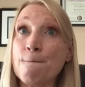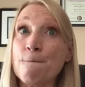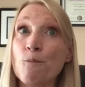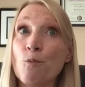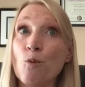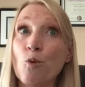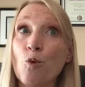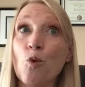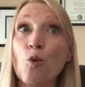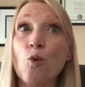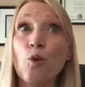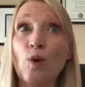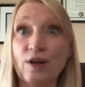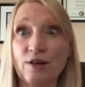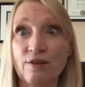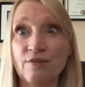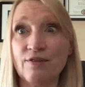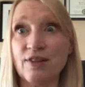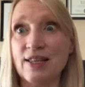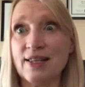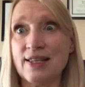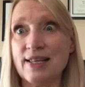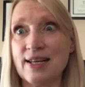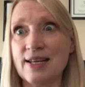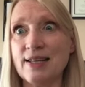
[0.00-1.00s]
One of
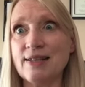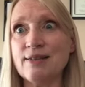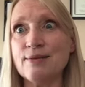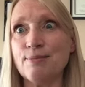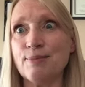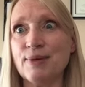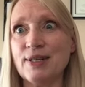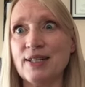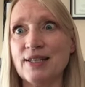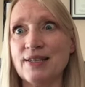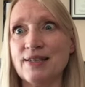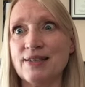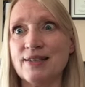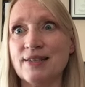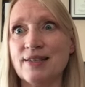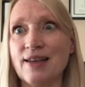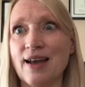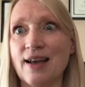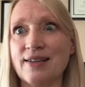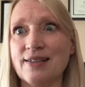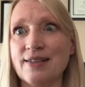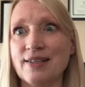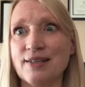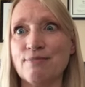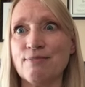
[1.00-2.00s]
the things, because I
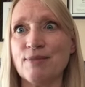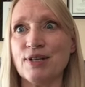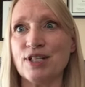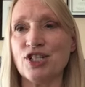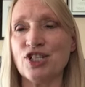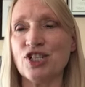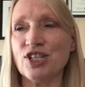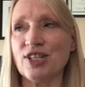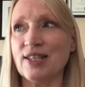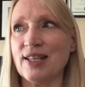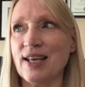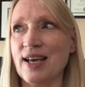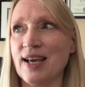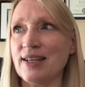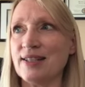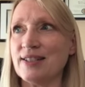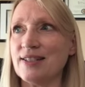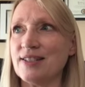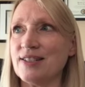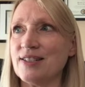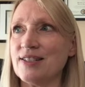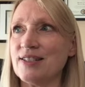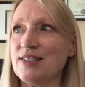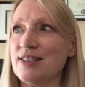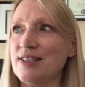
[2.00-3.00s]
did mention that
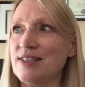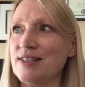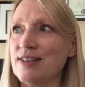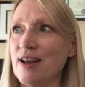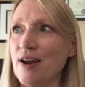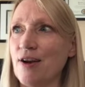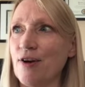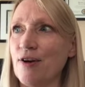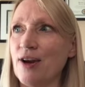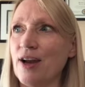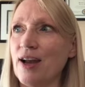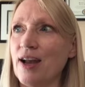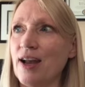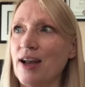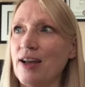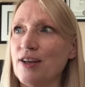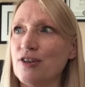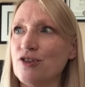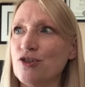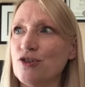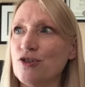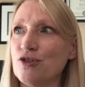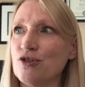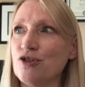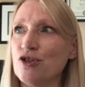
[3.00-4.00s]
Sarah had
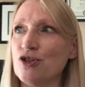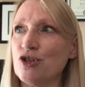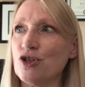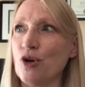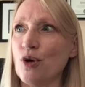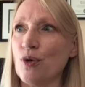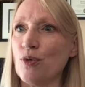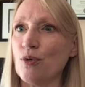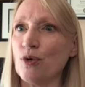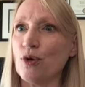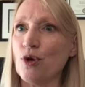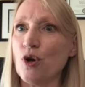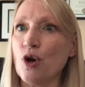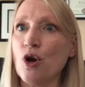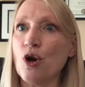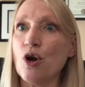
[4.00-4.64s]
shown